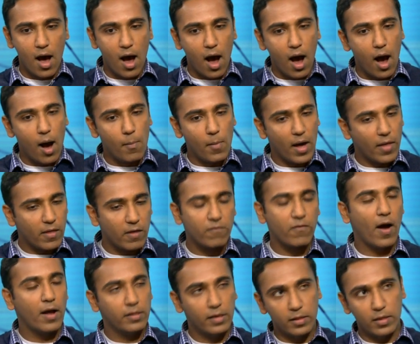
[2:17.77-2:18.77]
Um, and then
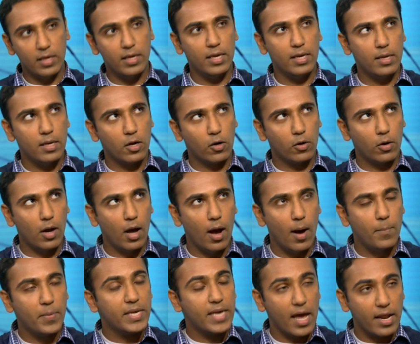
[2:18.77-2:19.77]
finally, the
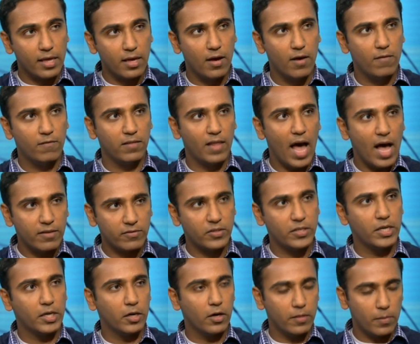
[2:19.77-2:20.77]
uh, beginning of last
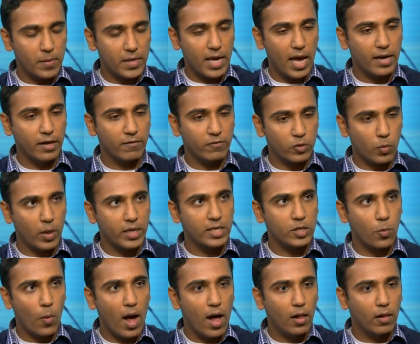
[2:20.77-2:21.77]
year, the beginning of
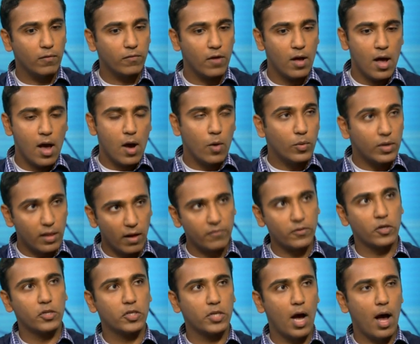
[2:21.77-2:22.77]
2012, we
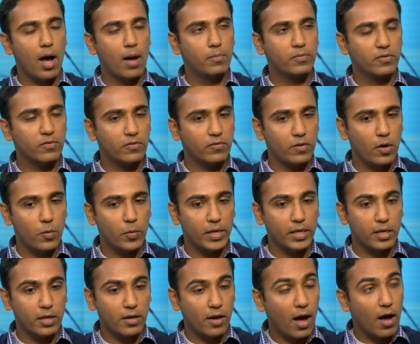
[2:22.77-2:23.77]
left our jobs so we
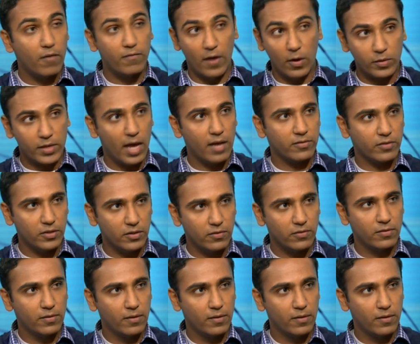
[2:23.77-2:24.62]
could uh, found Caskers.